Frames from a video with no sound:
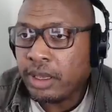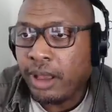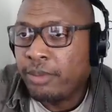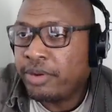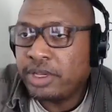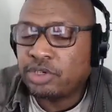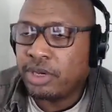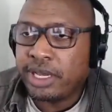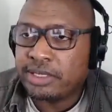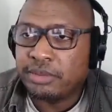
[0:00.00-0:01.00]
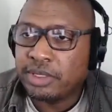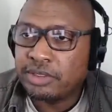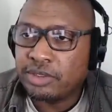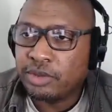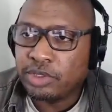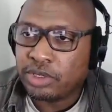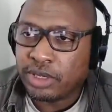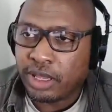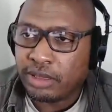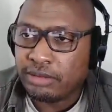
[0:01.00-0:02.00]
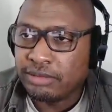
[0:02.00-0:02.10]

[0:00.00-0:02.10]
I'm pretty sure it has something to do with Suge Knight.